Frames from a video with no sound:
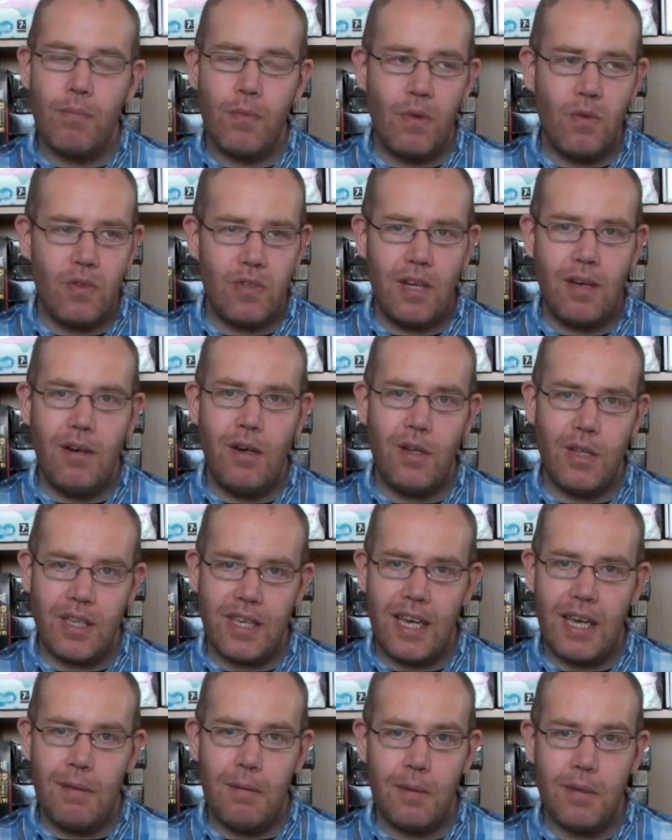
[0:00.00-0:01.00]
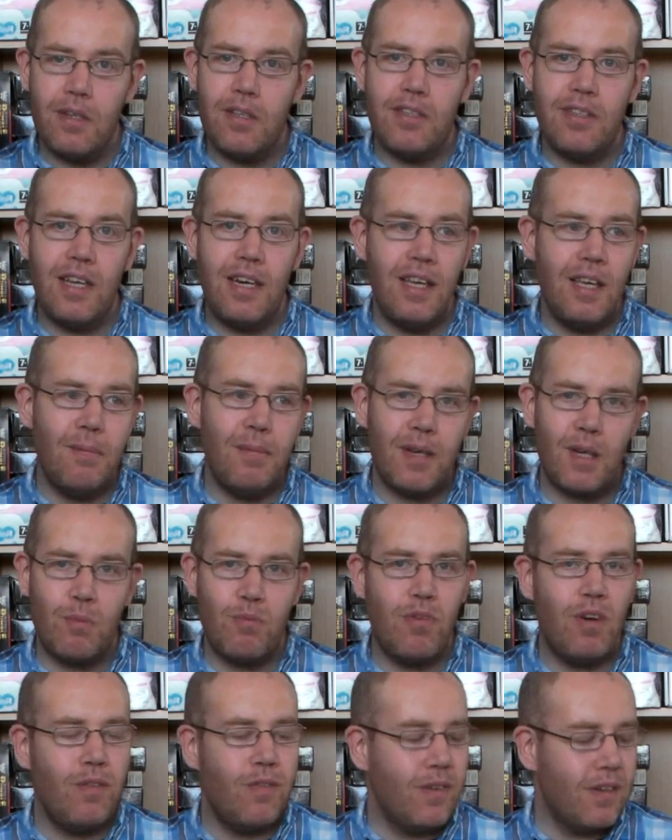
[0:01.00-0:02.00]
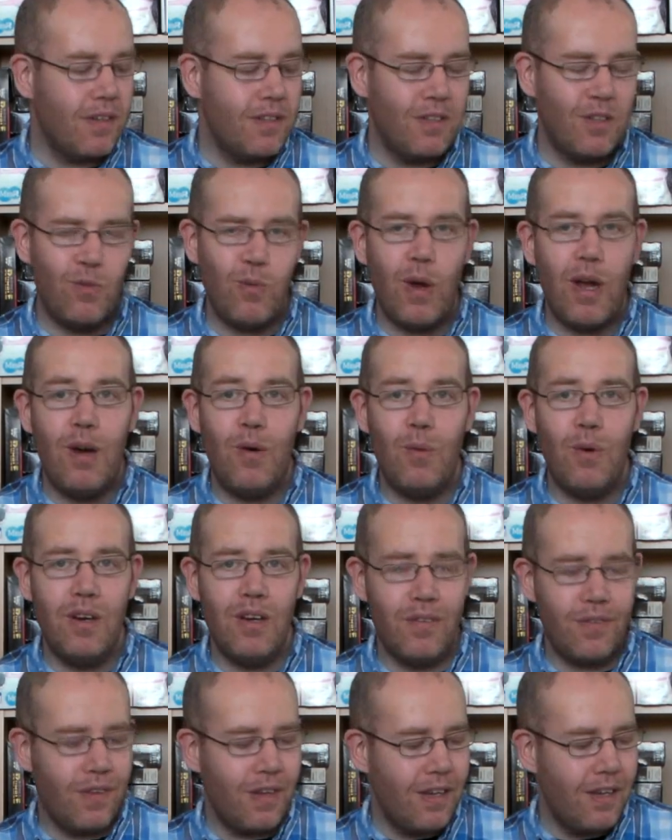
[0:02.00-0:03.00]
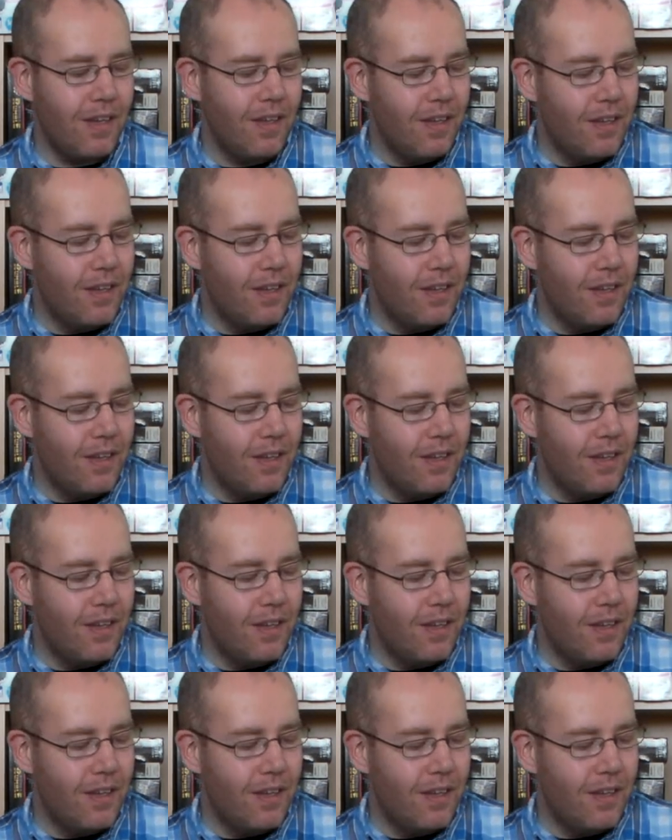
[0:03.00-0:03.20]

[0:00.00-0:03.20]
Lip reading: If I don't like the game, I'm going to sell it and make a profit, because it's well worth it.